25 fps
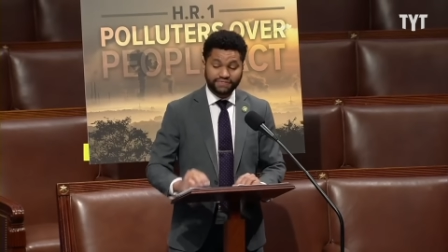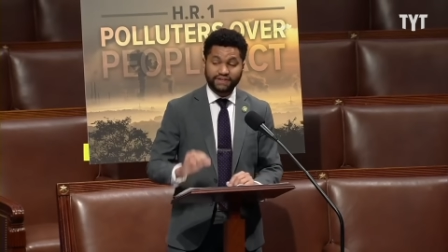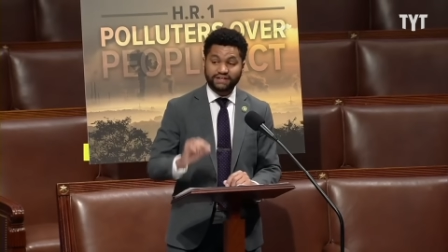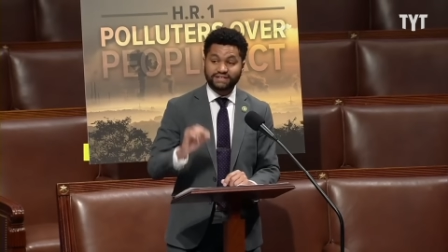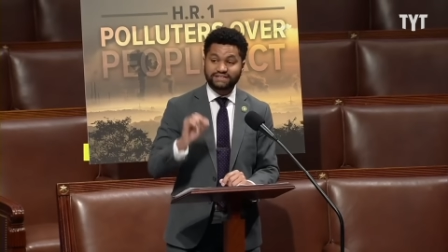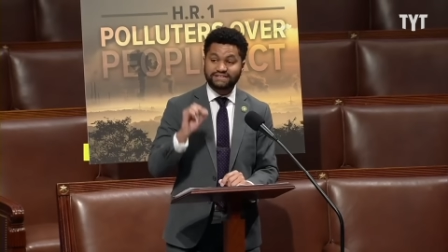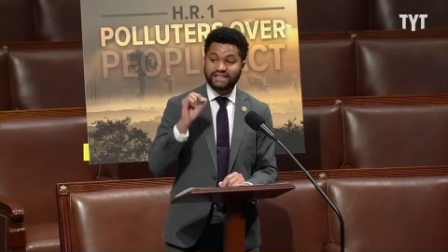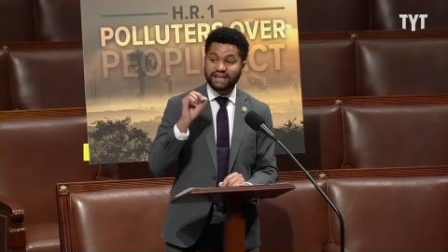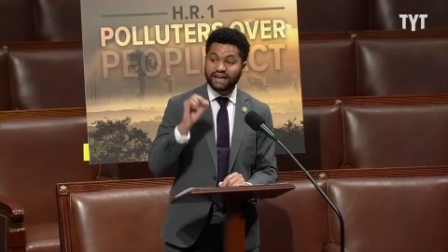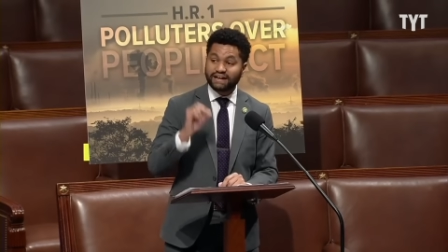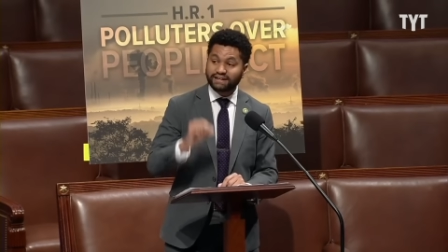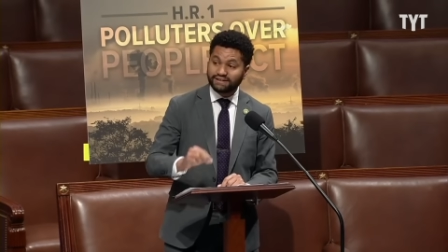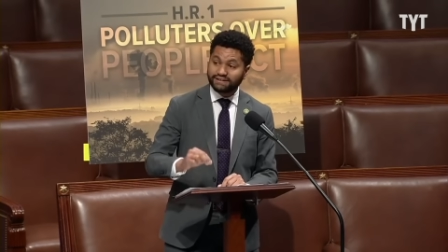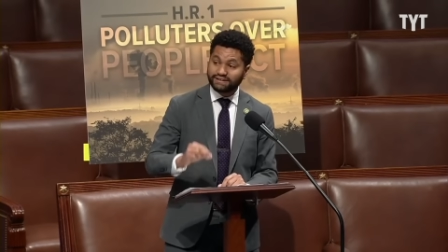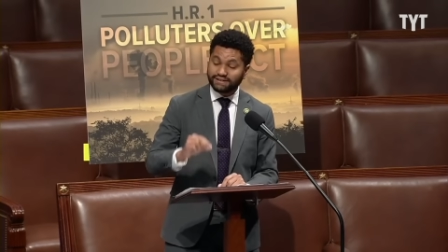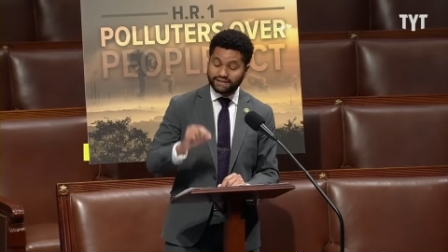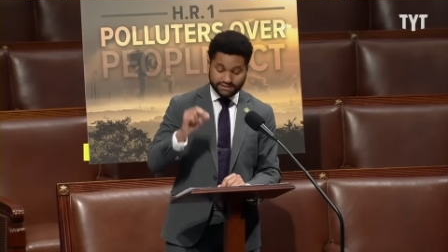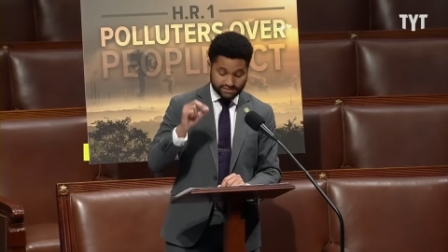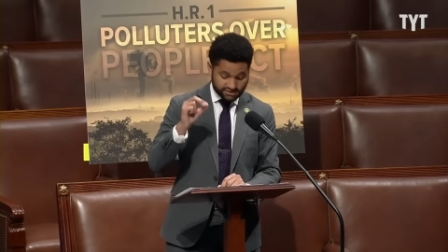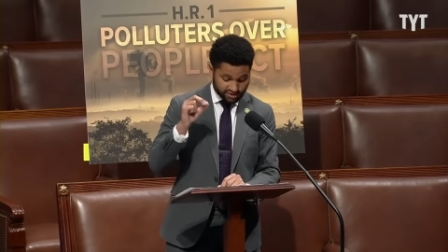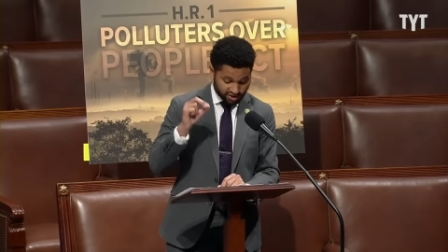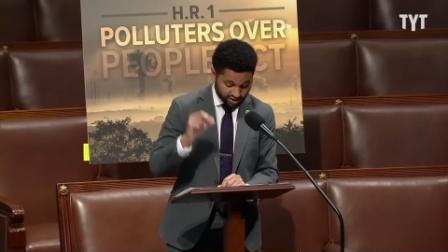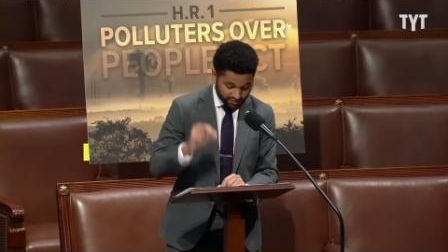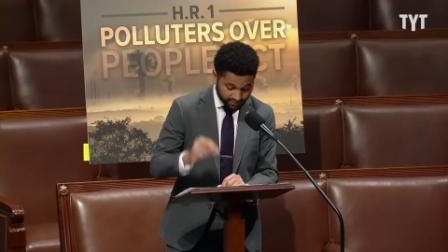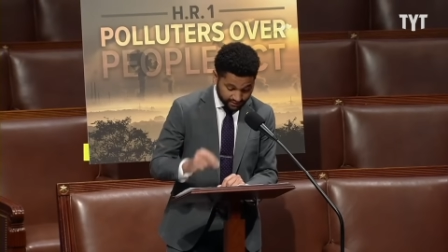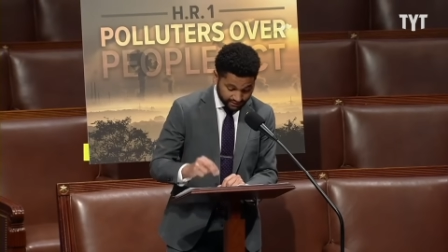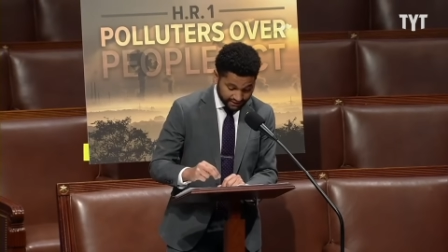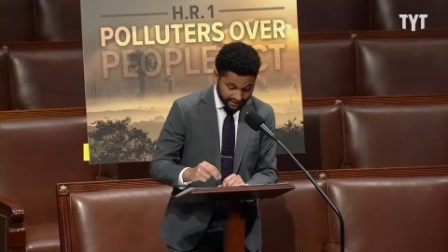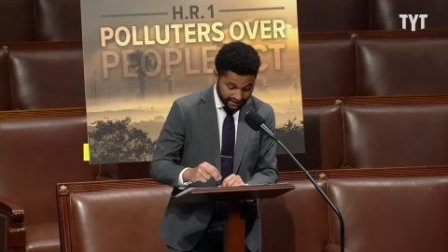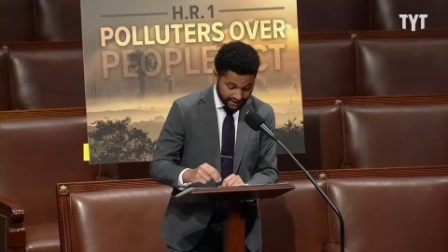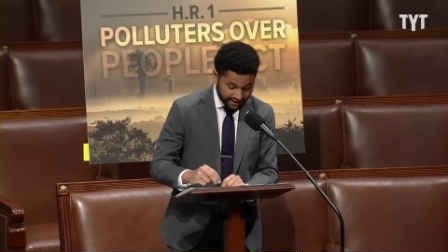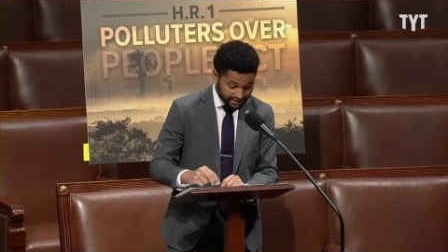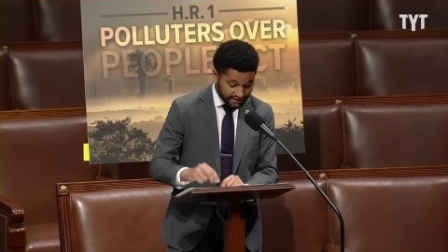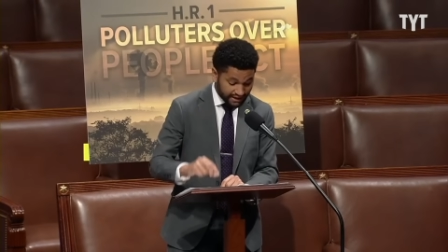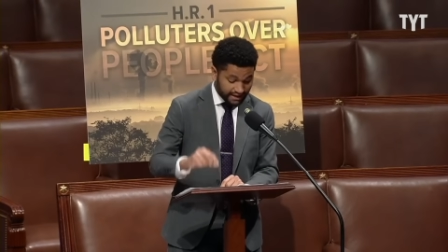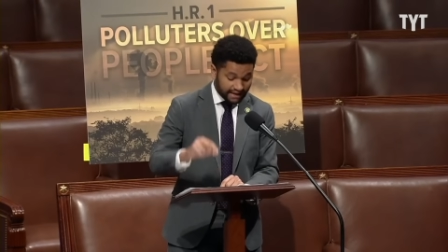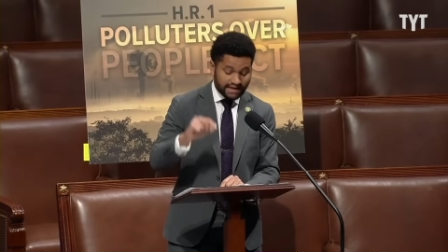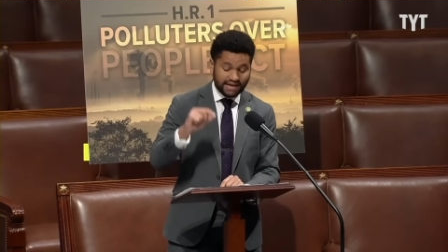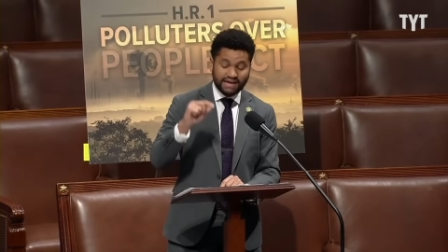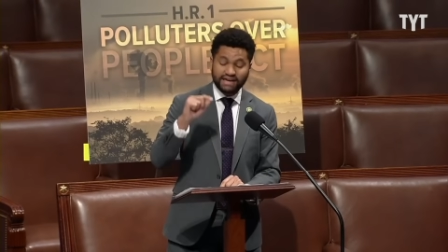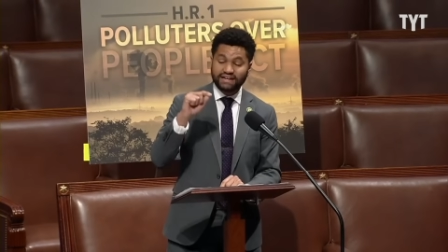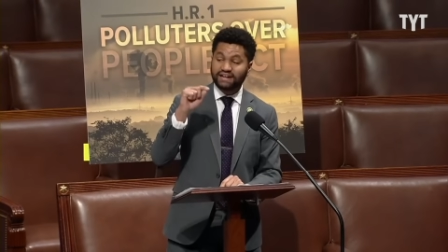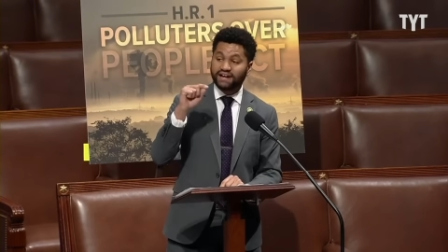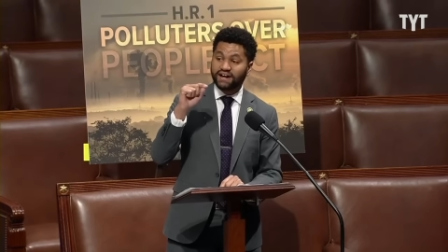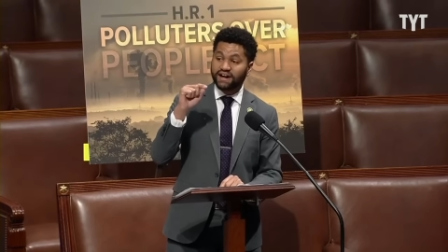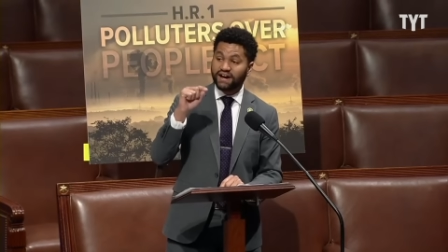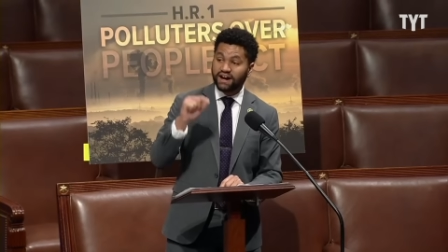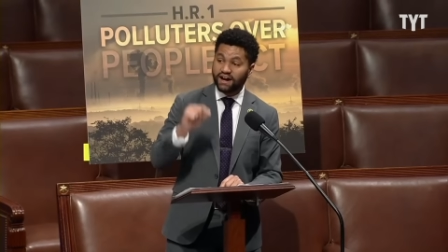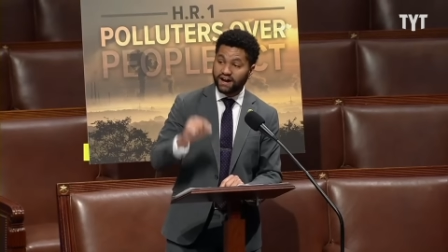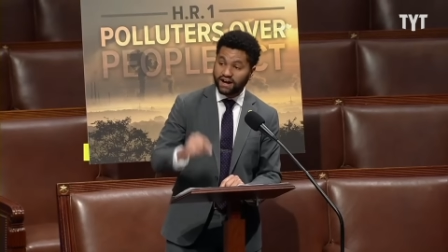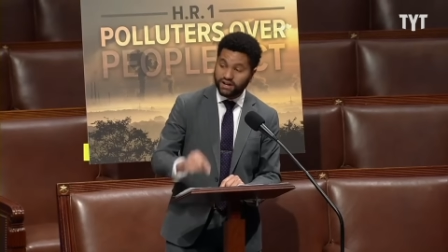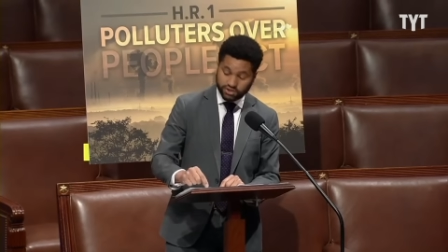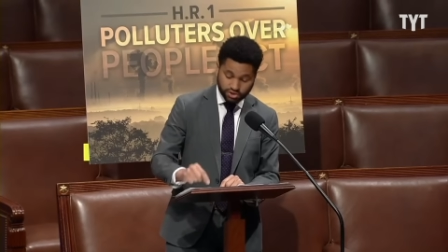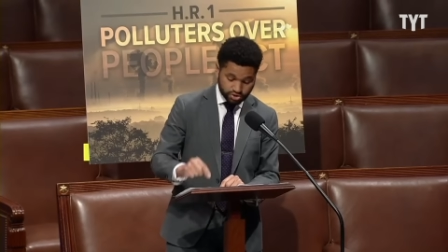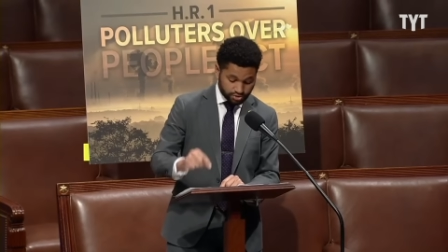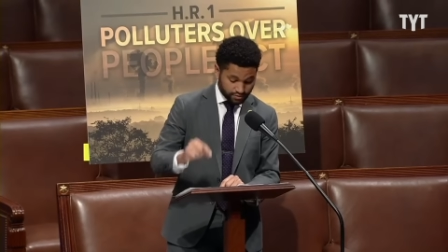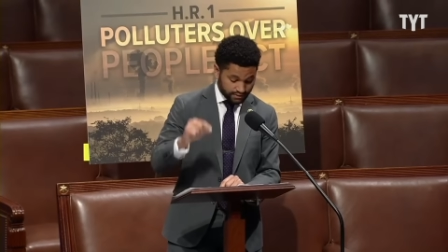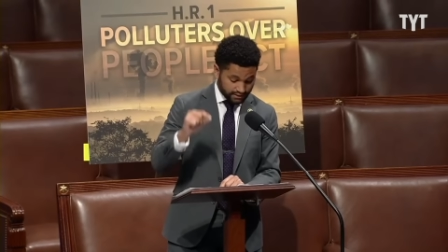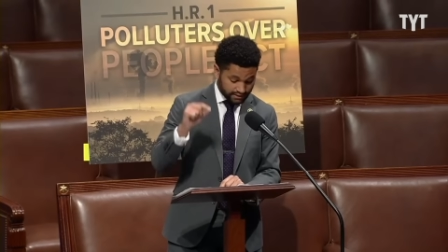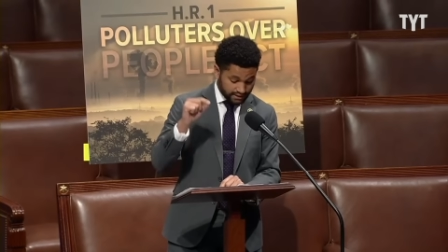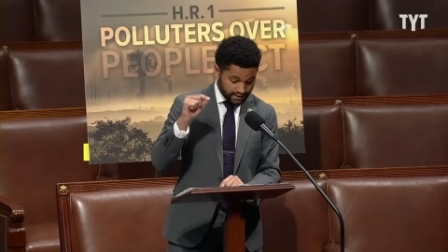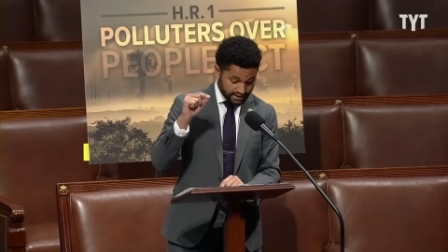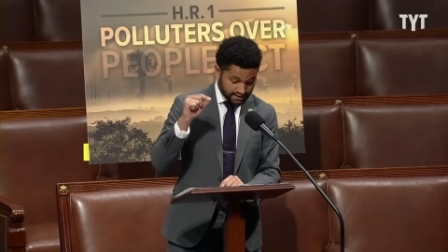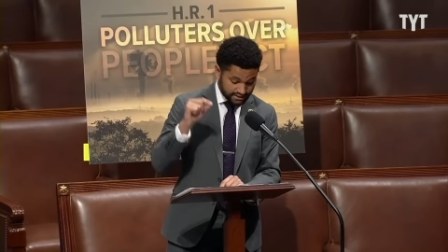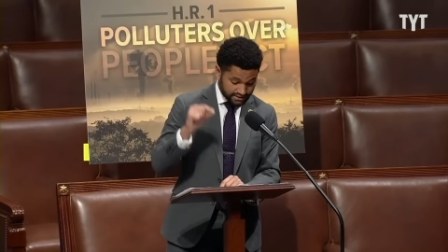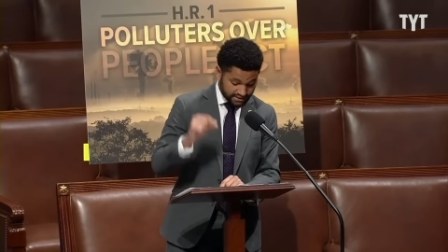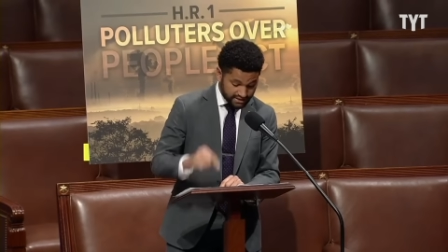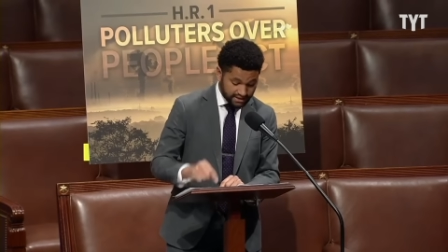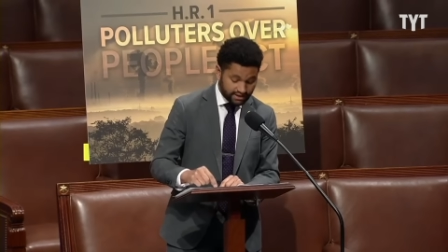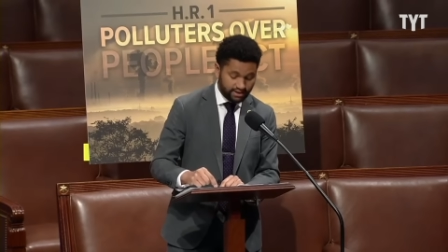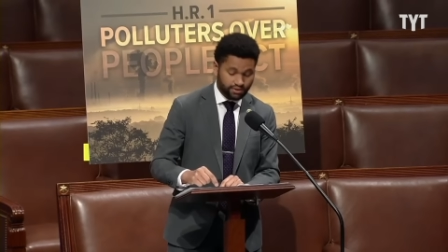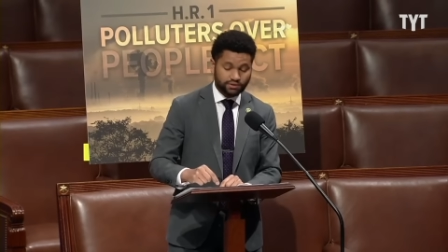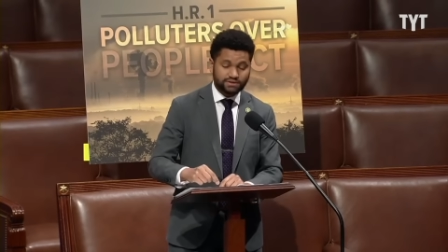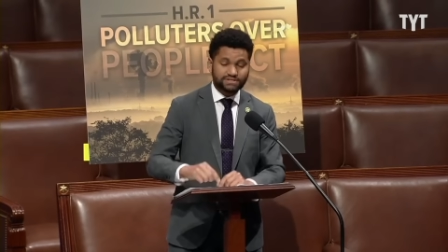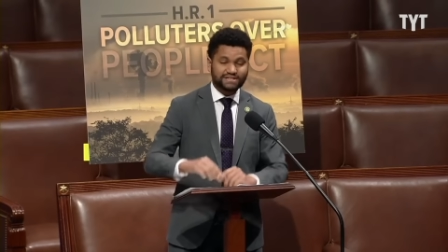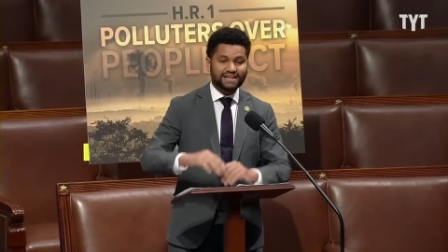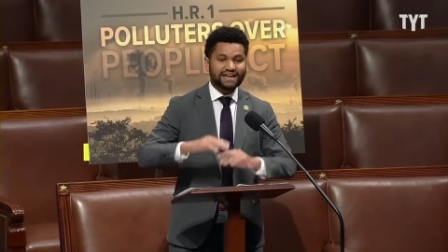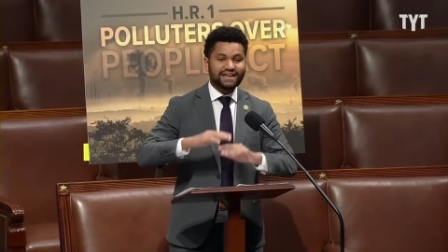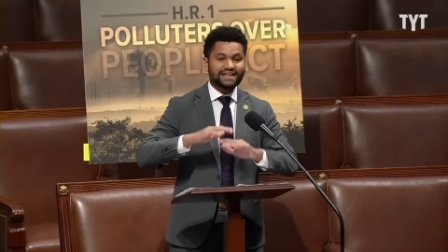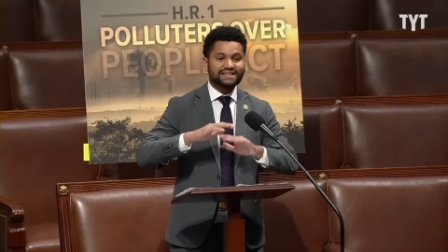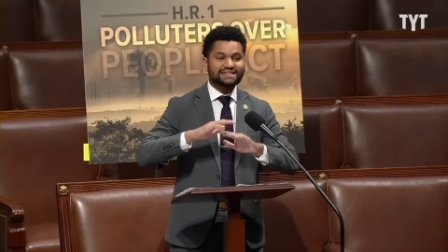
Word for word: the deadliest hurricane in one hundred years.